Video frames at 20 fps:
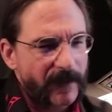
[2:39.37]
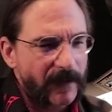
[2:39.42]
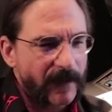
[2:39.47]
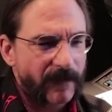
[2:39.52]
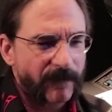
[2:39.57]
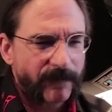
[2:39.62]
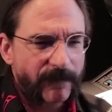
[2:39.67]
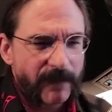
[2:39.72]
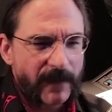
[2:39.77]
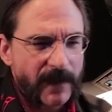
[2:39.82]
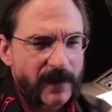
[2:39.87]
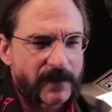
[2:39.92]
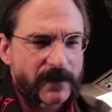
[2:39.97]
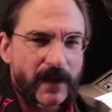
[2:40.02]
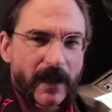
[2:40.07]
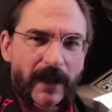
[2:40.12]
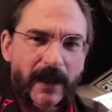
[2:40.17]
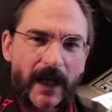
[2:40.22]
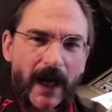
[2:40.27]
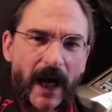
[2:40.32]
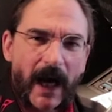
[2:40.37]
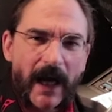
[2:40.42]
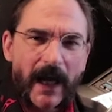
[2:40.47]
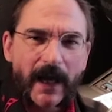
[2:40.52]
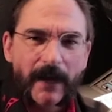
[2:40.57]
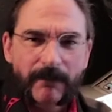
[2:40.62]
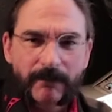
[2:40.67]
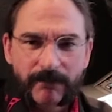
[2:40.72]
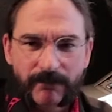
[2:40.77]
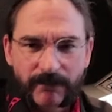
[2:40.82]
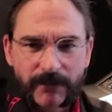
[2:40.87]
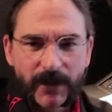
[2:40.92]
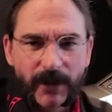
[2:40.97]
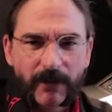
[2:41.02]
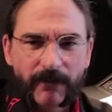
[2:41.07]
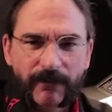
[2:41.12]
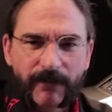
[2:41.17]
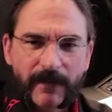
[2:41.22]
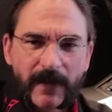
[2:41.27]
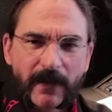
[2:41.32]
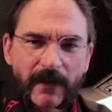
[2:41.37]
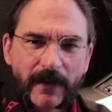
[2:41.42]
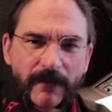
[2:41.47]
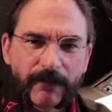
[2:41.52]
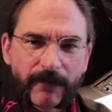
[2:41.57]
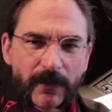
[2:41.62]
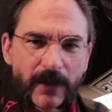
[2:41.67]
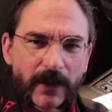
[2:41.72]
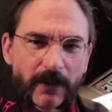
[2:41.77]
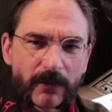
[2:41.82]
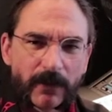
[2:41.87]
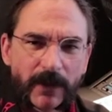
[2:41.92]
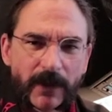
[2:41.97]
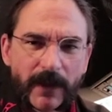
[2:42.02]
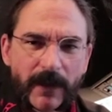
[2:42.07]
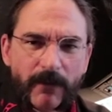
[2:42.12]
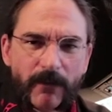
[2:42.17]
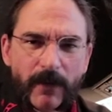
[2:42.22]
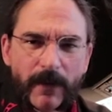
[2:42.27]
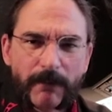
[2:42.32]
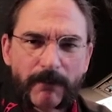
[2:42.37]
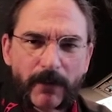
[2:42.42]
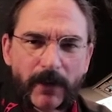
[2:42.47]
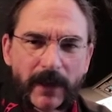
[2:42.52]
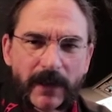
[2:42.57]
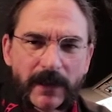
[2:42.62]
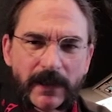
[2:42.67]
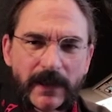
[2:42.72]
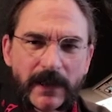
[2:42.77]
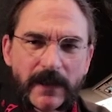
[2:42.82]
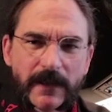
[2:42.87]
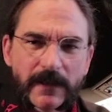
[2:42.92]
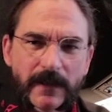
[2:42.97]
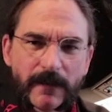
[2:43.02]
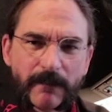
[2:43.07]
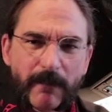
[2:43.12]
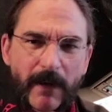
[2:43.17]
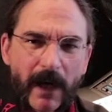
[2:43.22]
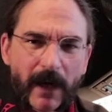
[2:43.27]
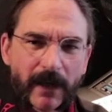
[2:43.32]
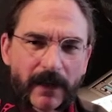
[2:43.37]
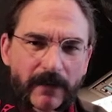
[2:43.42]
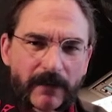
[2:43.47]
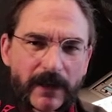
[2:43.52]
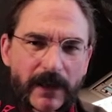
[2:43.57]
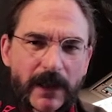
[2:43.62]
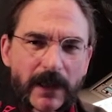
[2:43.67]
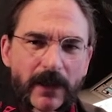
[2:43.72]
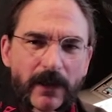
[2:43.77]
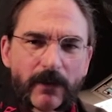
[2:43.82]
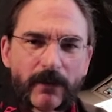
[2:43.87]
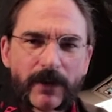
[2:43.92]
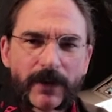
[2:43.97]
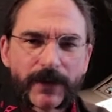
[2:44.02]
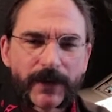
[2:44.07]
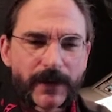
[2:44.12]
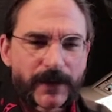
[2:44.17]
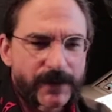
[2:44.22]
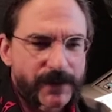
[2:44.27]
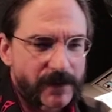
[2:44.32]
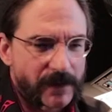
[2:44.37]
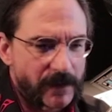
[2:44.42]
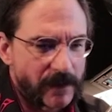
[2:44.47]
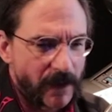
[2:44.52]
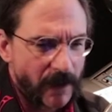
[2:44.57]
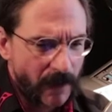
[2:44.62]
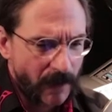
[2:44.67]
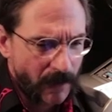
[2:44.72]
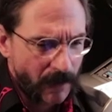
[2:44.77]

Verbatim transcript: if he's like I am, you know, fairly frequently we bring a decent amount of gear with us, and